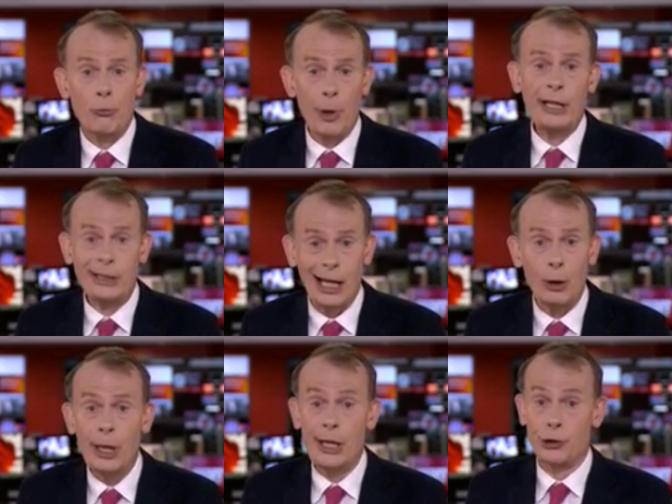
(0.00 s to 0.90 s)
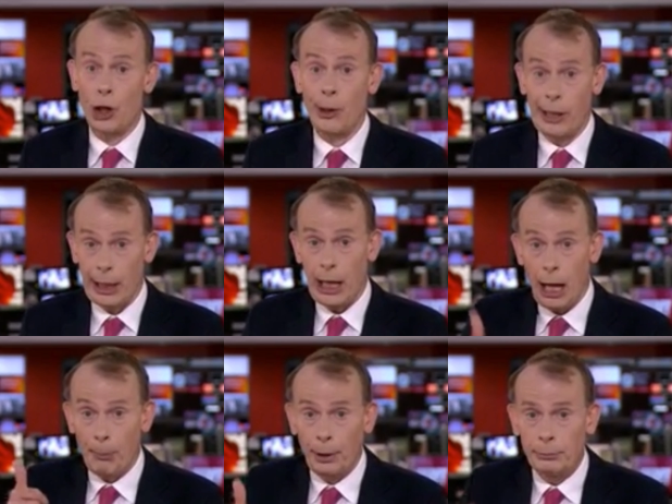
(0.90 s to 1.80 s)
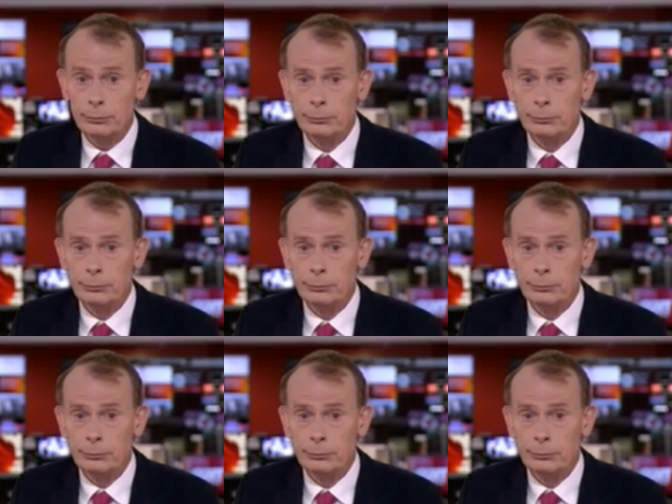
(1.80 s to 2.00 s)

right now is going up.